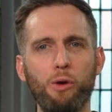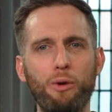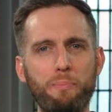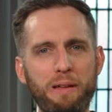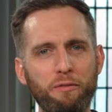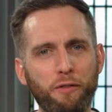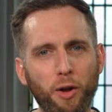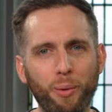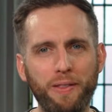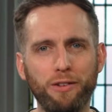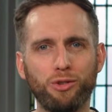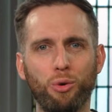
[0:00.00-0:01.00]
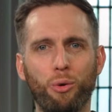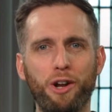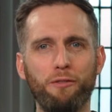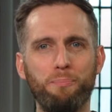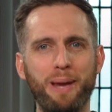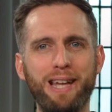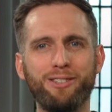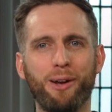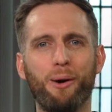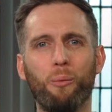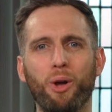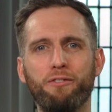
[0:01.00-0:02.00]
We've been following the story of
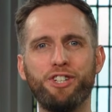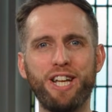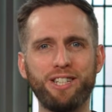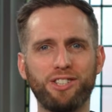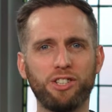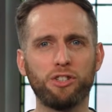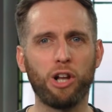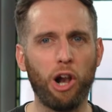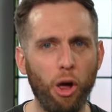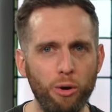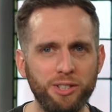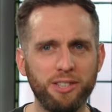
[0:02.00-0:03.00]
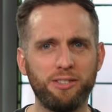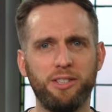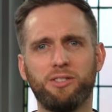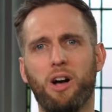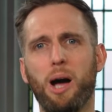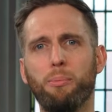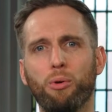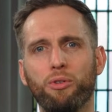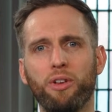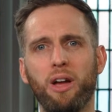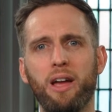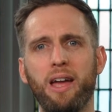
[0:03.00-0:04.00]
Peter, one of Jesus' closest disciples.